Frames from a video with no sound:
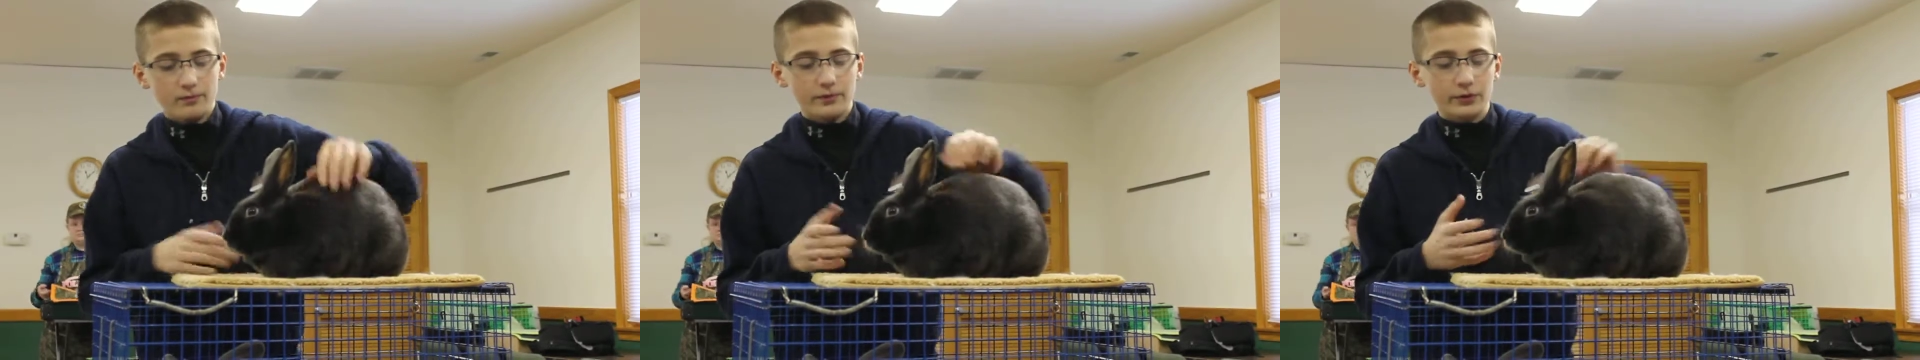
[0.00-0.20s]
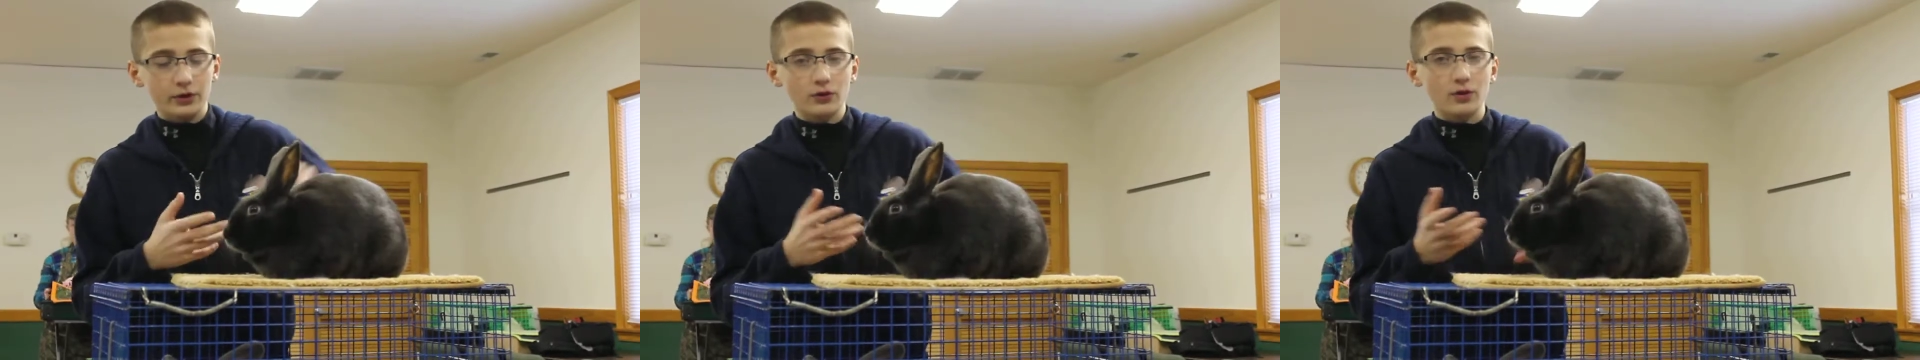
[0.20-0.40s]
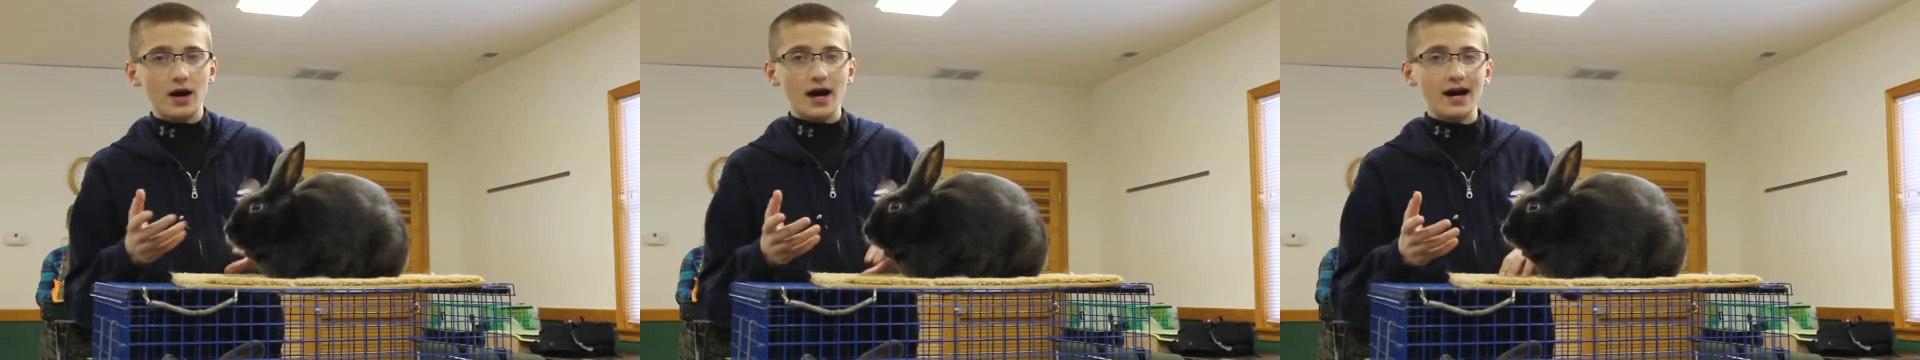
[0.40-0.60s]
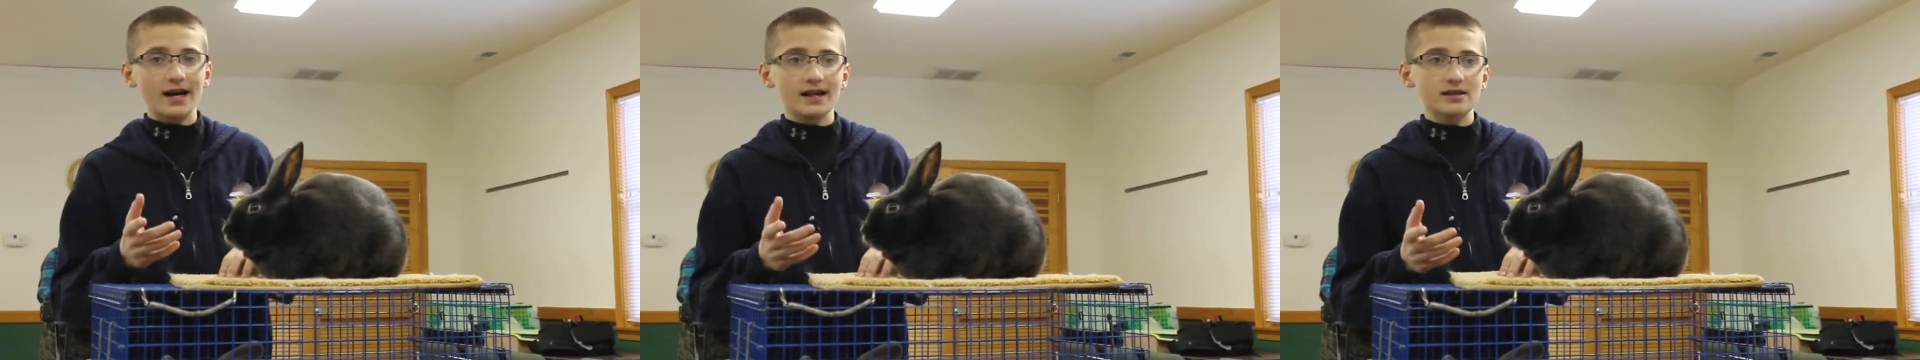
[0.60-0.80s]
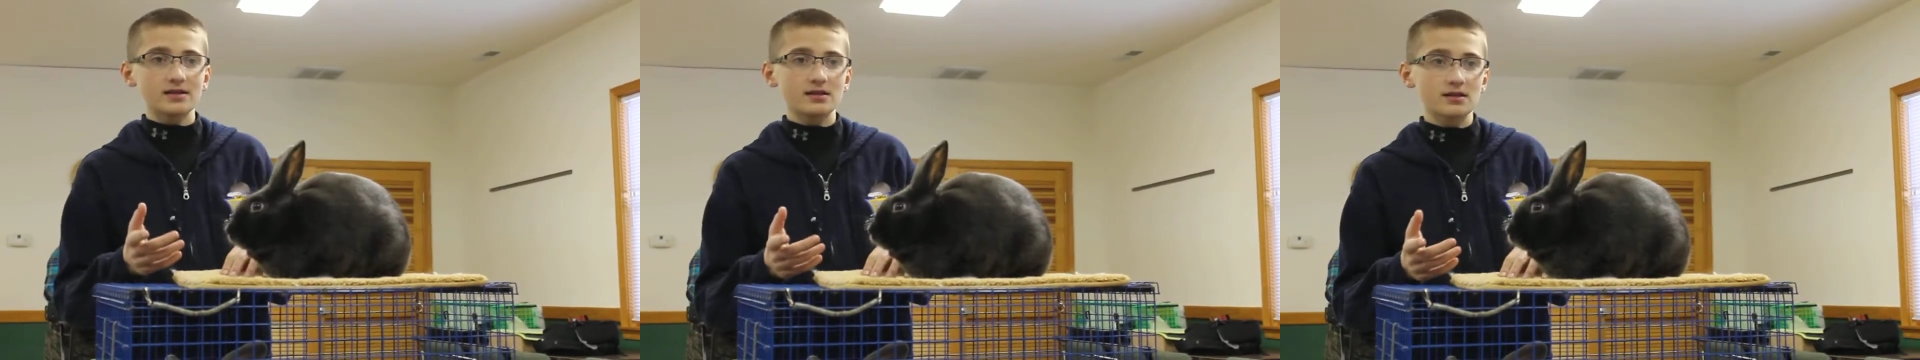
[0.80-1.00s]
blue
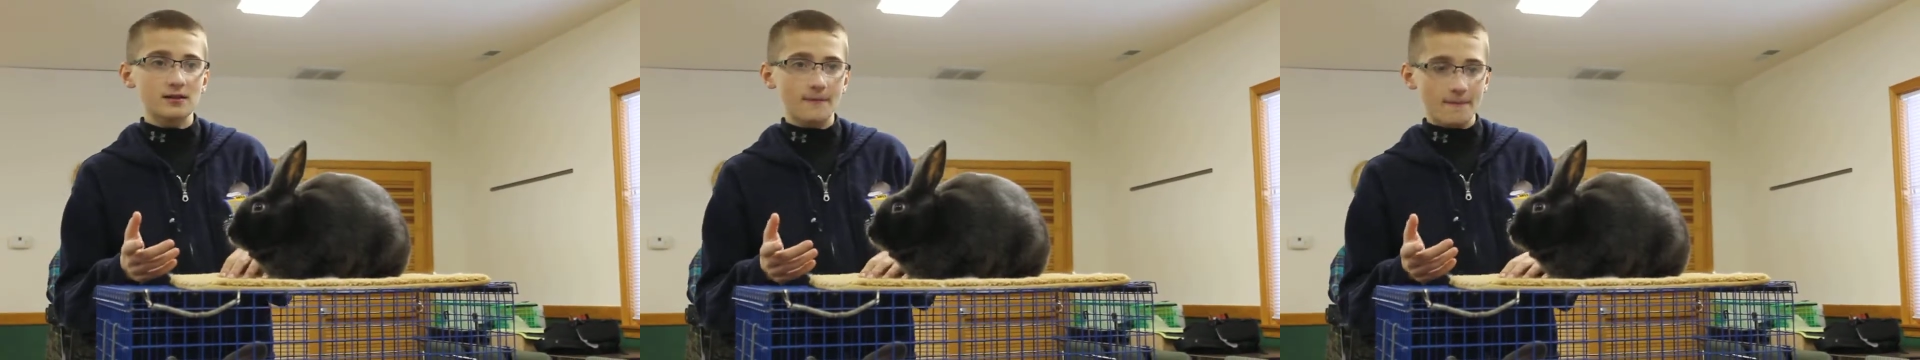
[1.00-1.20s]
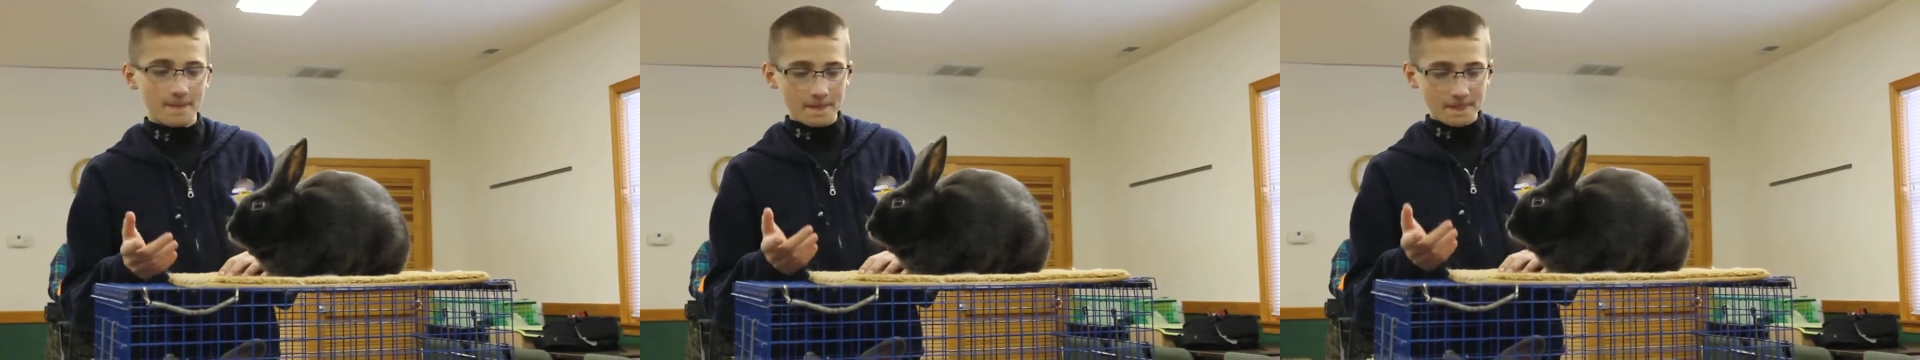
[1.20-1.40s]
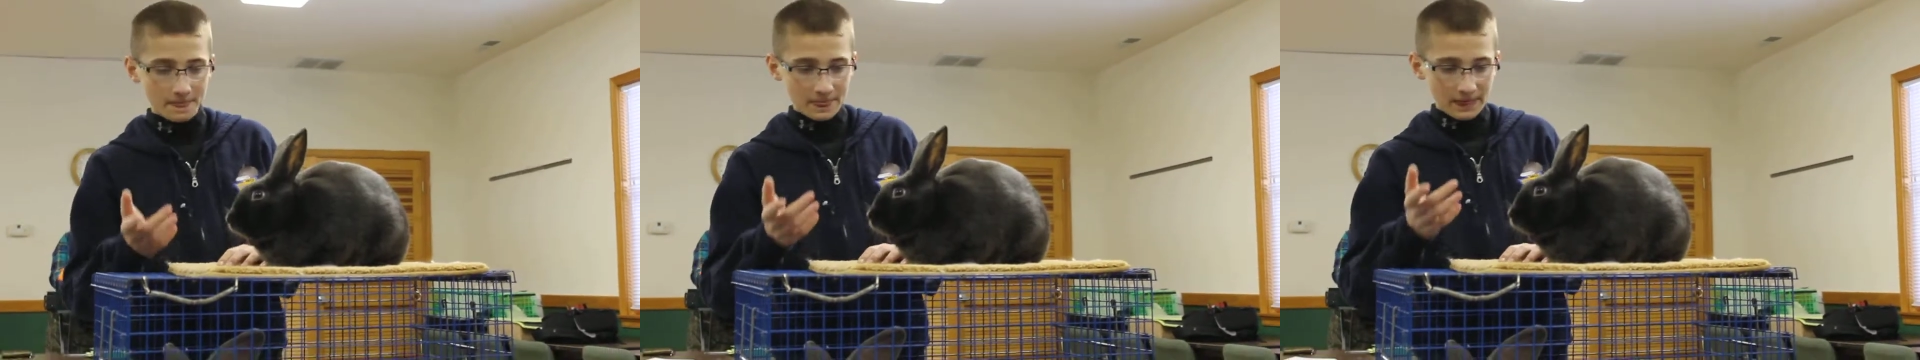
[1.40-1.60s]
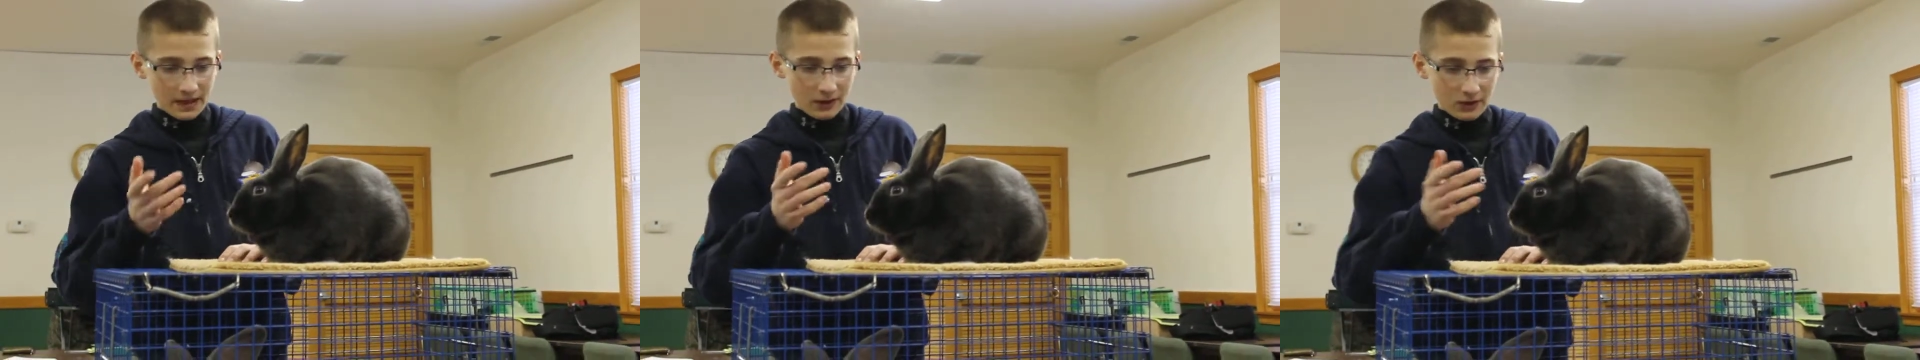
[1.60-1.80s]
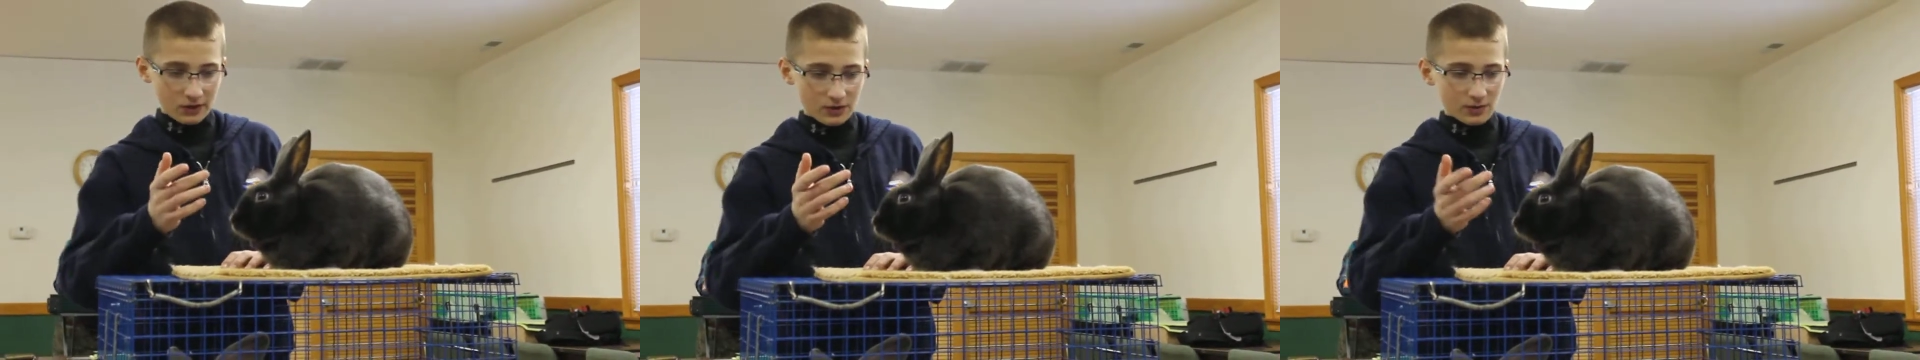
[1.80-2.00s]
eyes.
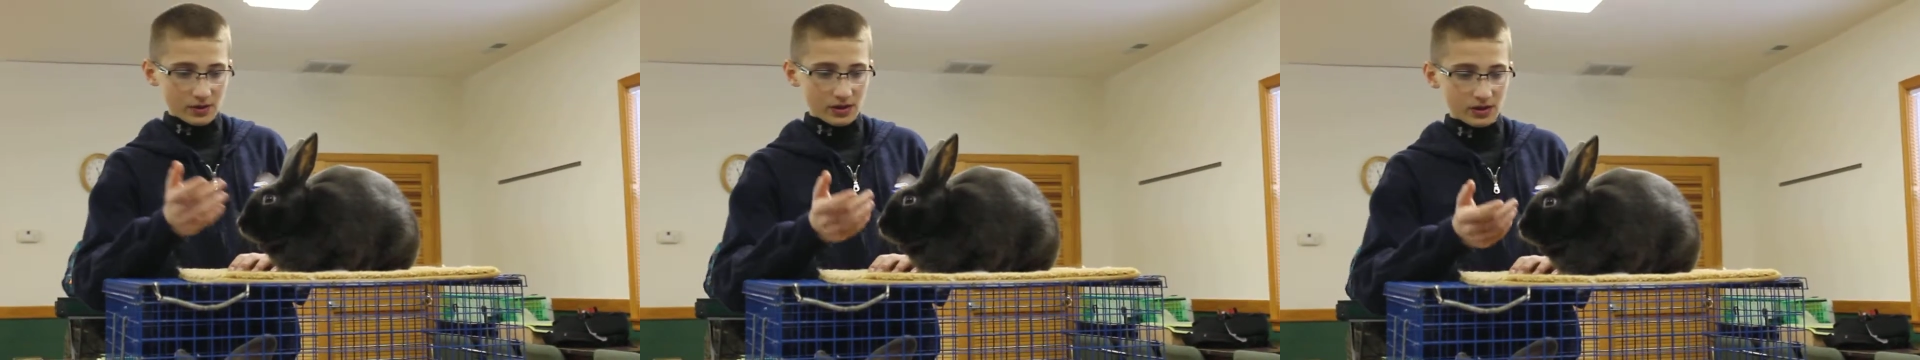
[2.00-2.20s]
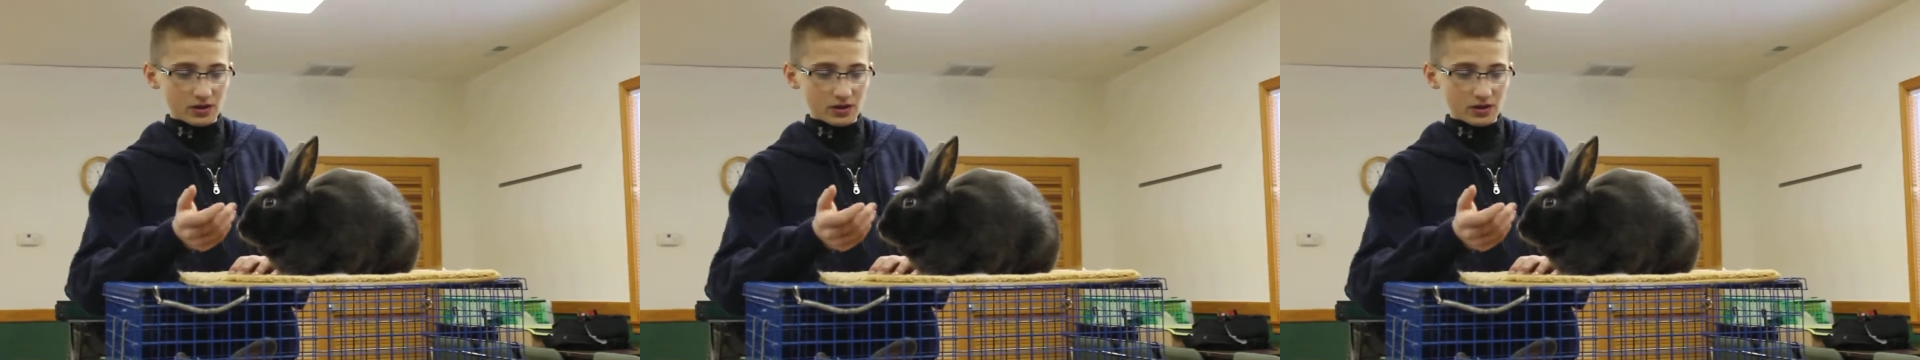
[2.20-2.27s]
This one's